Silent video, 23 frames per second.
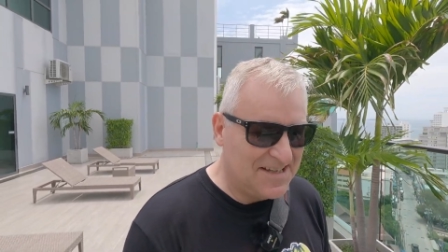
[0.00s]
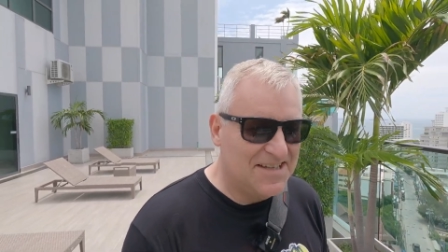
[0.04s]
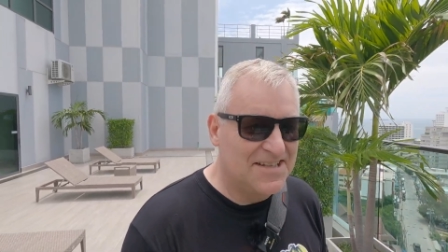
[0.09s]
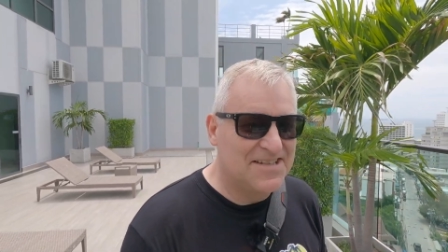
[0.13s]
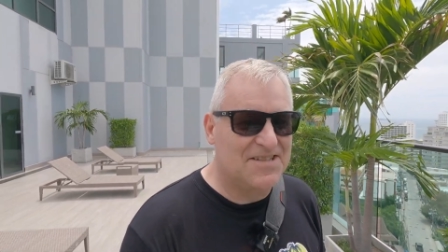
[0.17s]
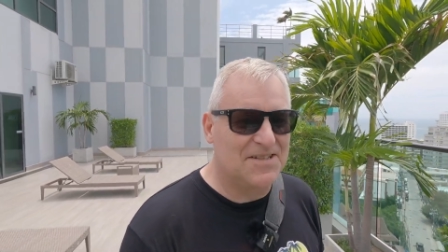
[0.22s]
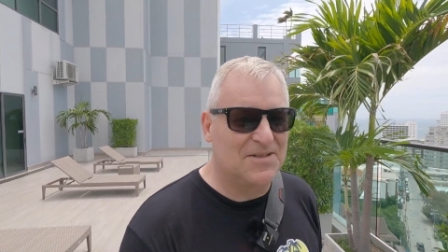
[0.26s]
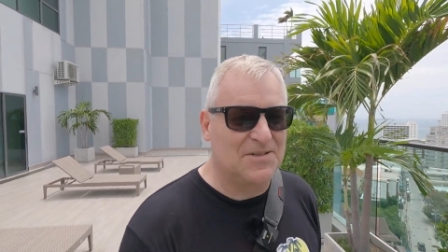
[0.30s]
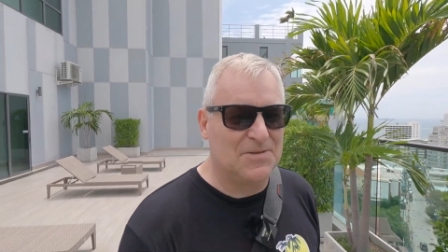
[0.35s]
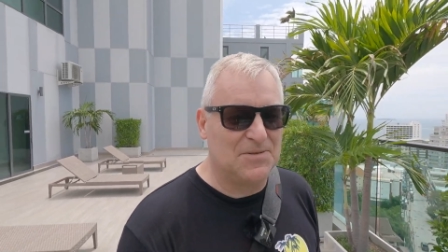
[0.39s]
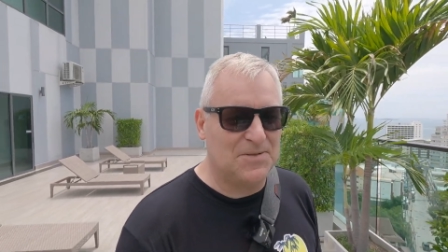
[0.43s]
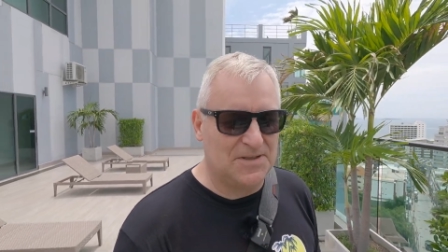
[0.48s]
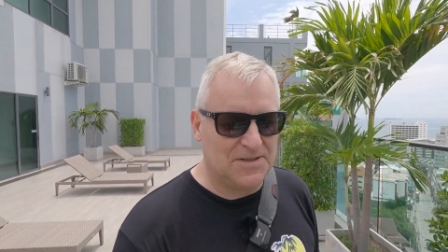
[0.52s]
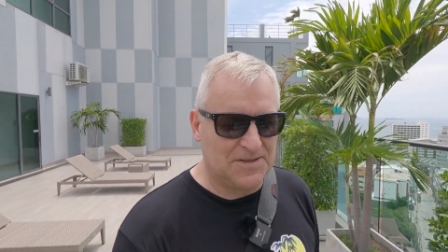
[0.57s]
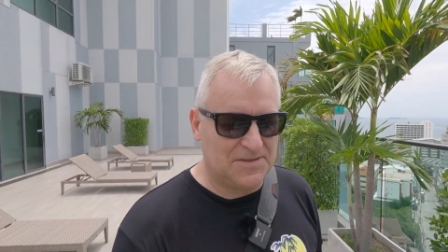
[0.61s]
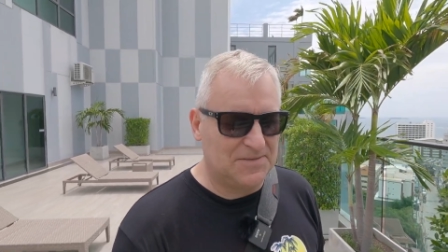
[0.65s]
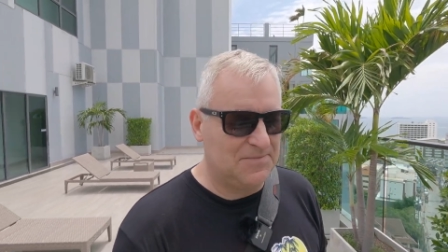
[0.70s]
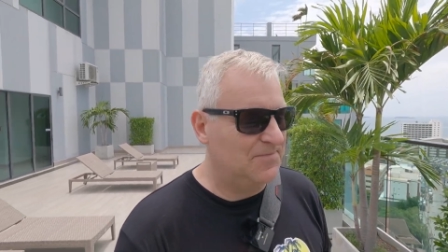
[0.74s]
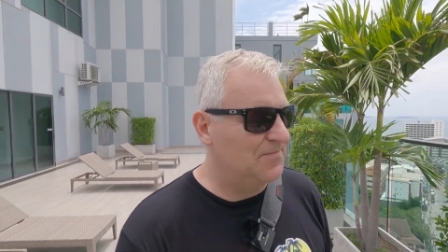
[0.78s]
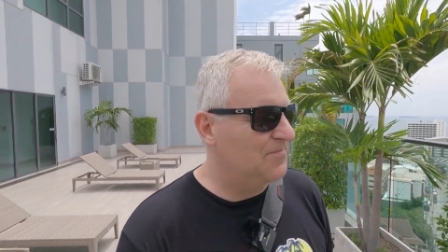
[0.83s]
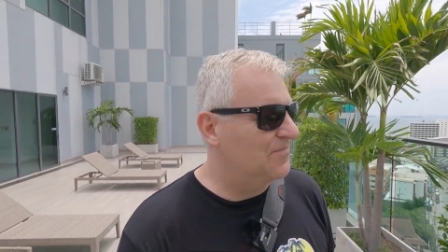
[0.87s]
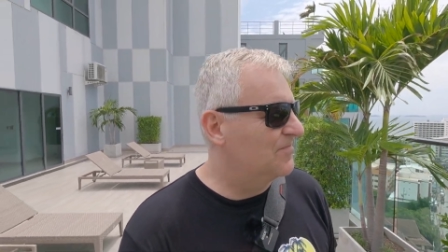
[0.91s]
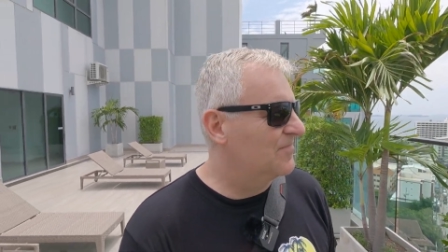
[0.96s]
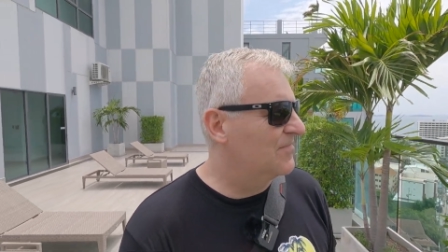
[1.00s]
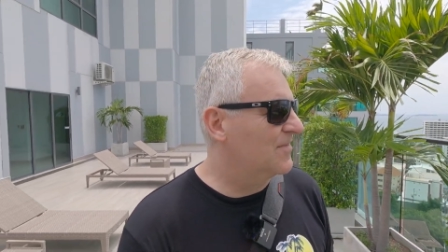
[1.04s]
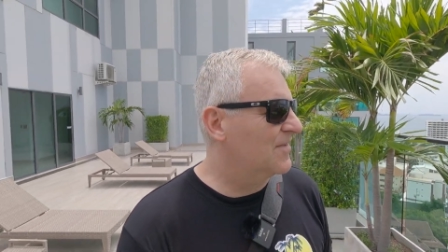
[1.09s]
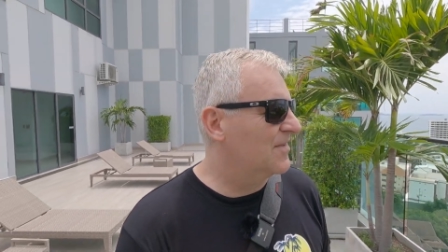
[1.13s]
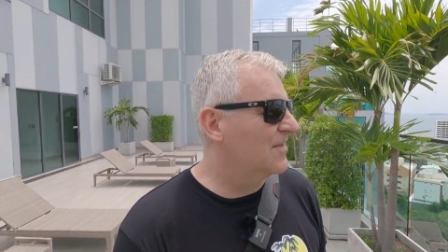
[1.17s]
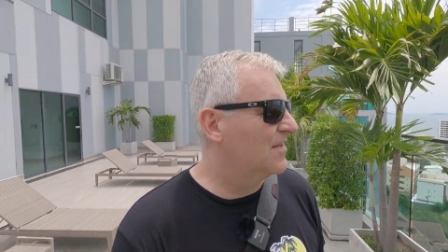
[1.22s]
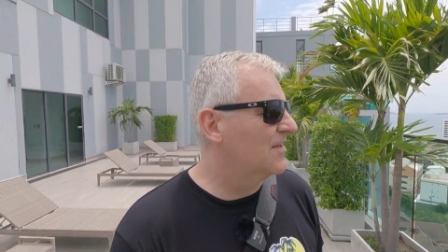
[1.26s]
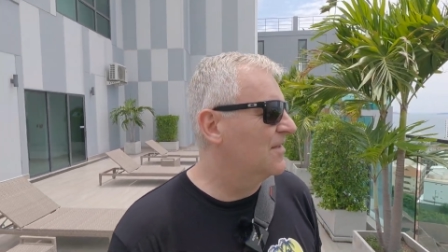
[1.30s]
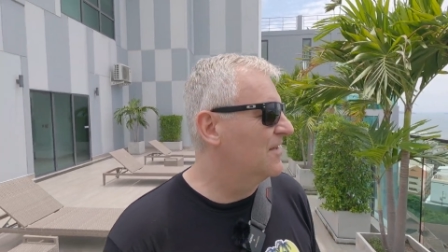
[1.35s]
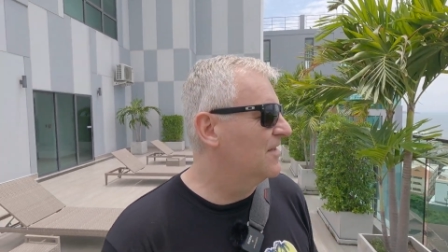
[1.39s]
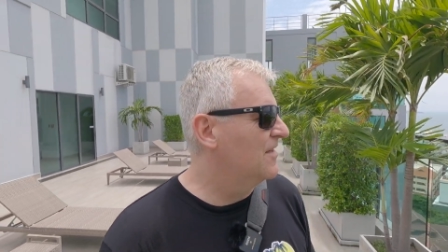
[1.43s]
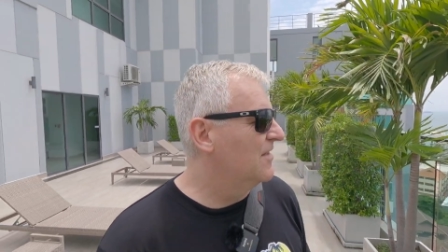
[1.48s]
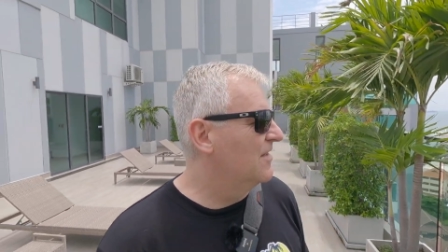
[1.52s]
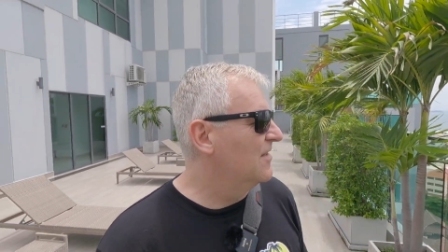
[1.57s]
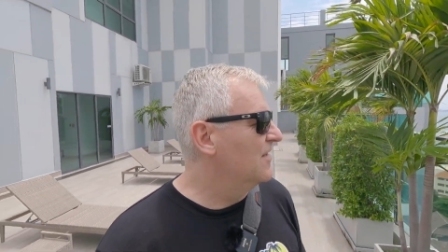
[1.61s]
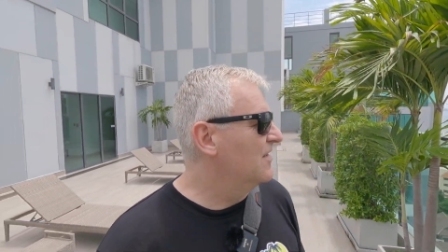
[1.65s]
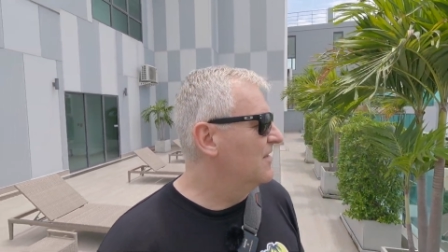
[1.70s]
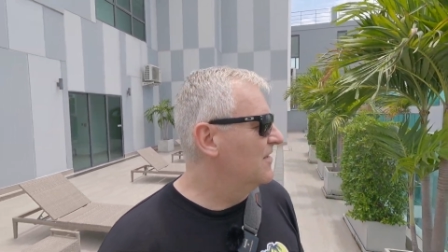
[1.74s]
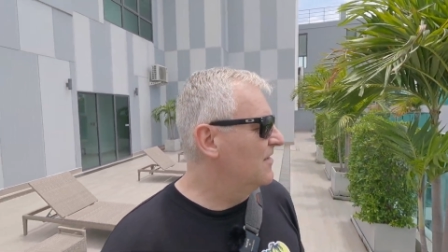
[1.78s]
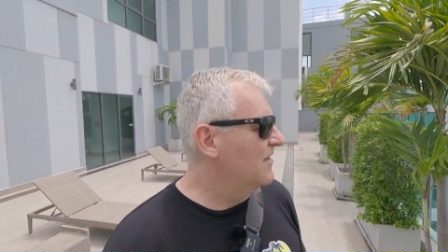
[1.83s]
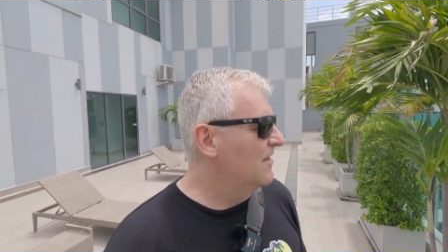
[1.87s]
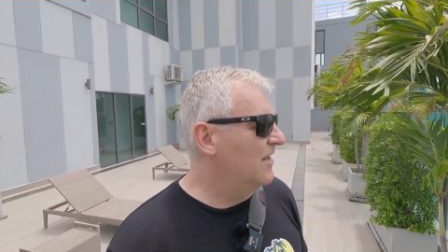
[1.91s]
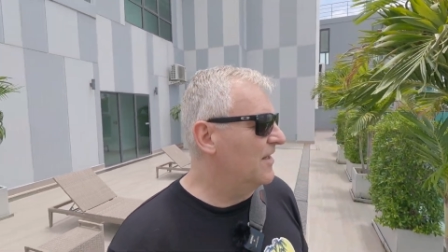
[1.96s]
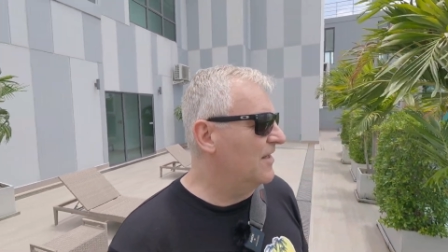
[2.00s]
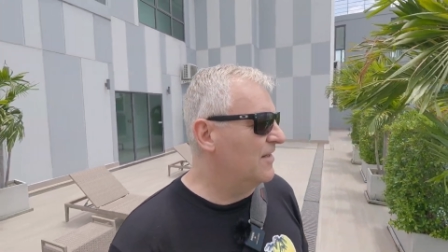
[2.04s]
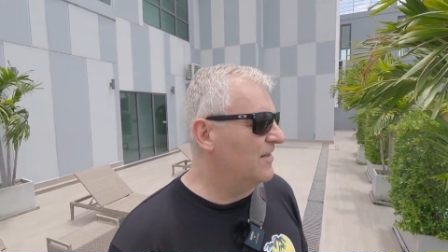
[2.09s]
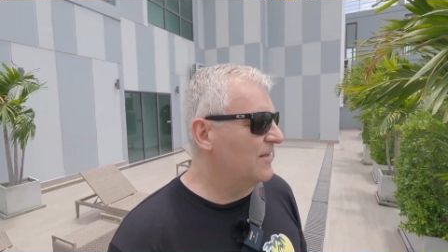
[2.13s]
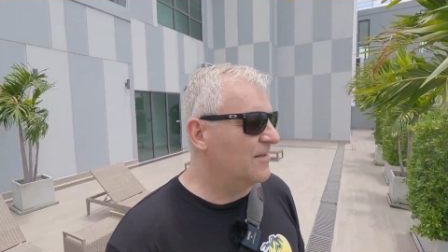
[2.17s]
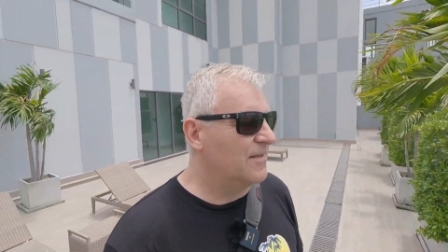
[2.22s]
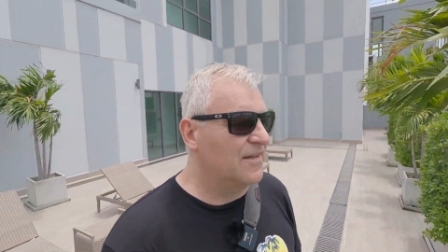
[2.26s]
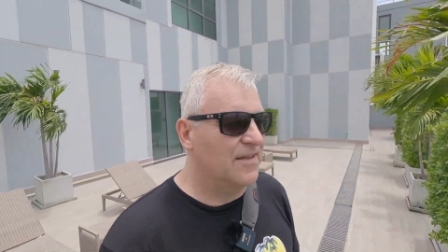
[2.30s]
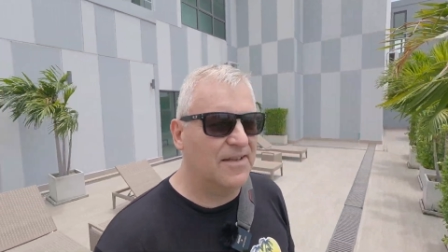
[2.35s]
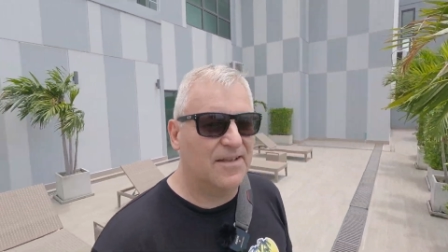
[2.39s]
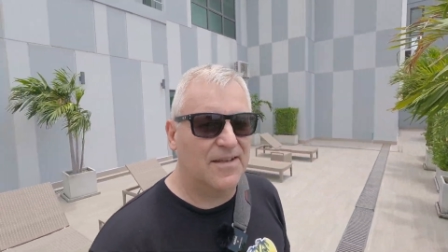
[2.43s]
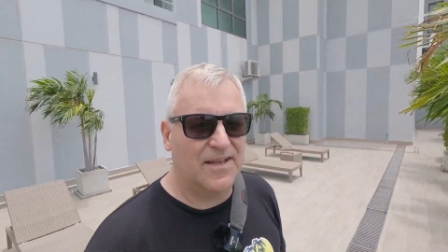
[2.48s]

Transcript: So and